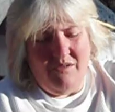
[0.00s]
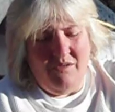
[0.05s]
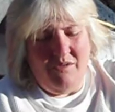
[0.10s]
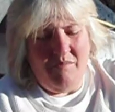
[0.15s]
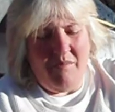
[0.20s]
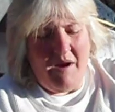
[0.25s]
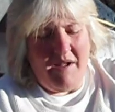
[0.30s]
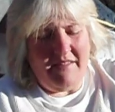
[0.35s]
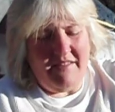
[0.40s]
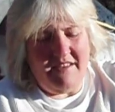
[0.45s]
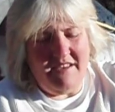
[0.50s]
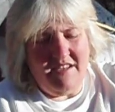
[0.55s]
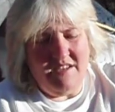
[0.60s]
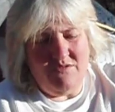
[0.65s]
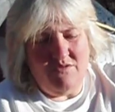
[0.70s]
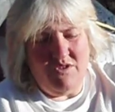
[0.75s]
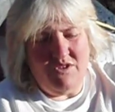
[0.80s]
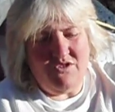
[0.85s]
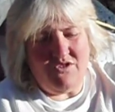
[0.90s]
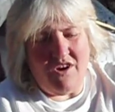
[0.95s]
we bought
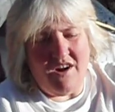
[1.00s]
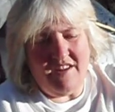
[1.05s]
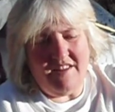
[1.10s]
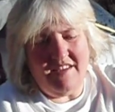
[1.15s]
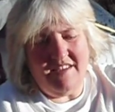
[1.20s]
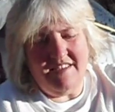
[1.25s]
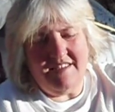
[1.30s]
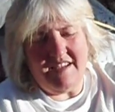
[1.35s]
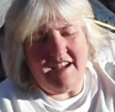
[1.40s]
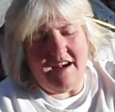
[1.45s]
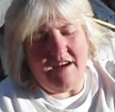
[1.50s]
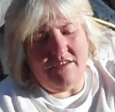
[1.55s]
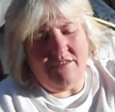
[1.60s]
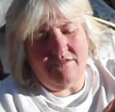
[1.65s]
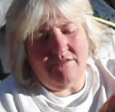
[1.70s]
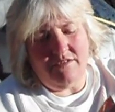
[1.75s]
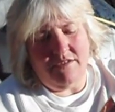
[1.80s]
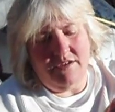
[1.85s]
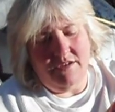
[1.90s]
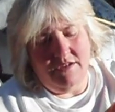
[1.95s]
these, we tried these out
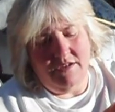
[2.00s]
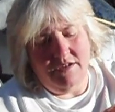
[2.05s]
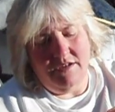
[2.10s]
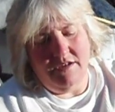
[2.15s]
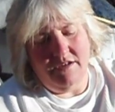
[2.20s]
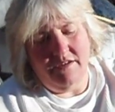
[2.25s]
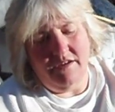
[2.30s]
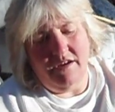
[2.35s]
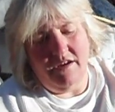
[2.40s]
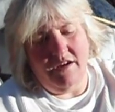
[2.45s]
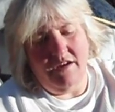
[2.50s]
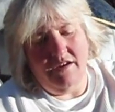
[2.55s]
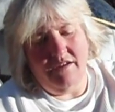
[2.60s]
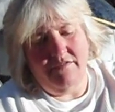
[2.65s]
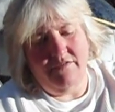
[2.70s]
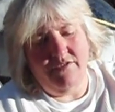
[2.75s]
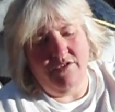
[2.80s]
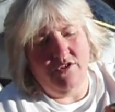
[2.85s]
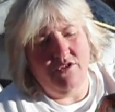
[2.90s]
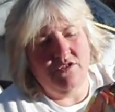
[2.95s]

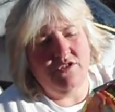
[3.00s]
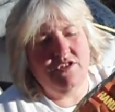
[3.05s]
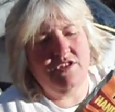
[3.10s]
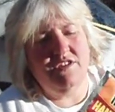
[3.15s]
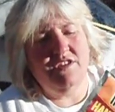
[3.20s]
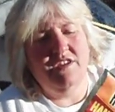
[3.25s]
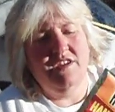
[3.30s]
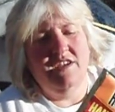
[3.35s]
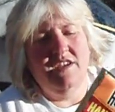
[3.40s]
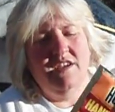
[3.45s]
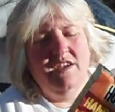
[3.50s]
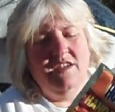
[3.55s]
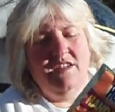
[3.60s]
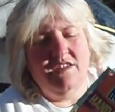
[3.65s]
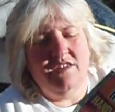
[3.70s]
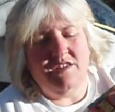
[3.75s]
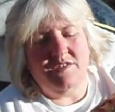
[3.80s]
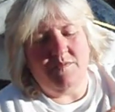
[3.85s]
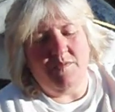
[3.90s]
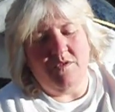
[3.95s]
first.
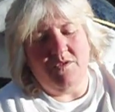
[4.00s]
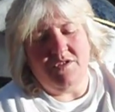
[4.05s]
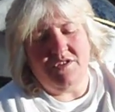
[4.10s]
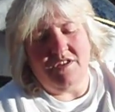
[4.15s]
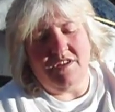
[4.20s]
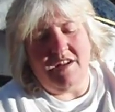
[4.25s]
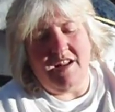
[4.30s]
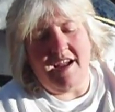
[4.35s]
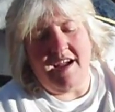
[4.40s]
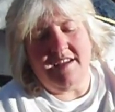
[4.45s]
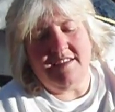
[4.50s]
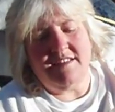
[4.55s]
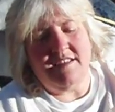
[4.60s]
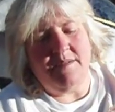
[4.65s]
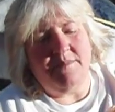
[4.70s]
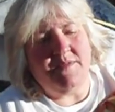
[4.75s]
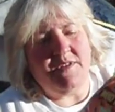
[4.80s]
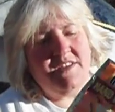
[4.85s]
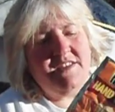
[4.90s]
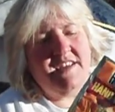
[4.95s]
They're supposed to last
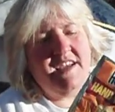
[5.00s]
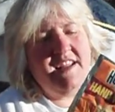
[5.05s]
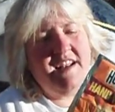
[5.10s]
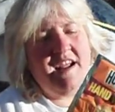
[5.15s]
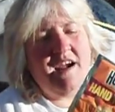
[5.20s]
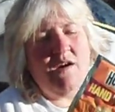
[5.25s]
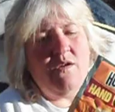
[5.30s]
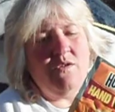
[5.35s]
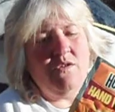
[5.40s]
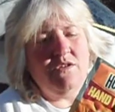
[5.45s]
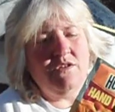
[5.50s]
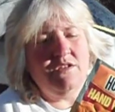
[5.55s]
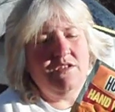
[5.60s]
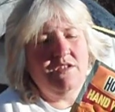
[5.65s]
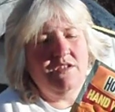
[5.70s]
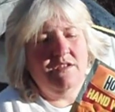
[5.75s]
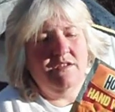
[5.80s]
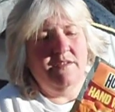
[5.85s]
up to 10 hours.